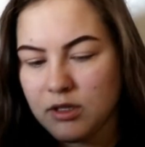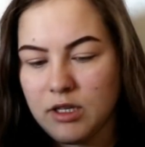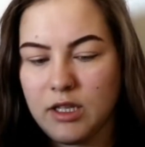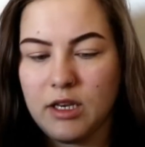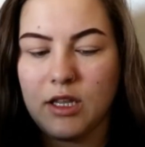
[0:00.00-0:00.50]

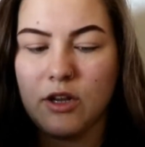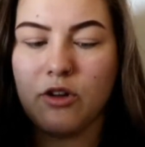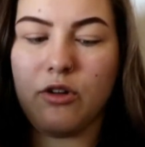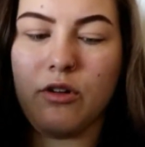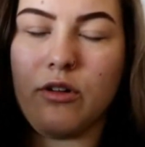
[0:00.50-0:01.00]
And here
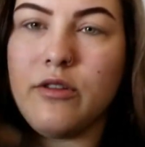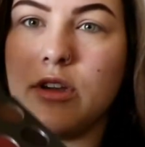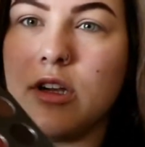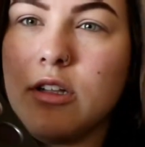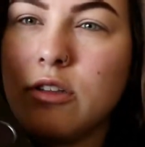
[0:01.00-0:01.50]
are all the
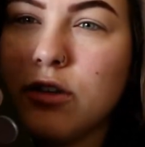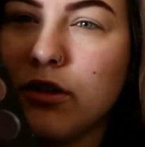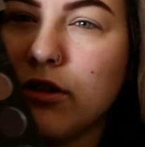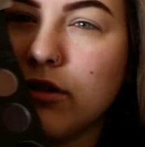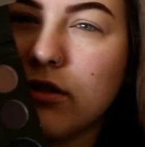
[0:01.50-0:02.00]

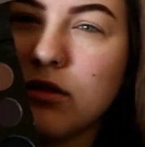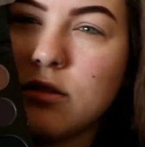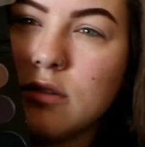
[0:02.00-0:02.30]
colors.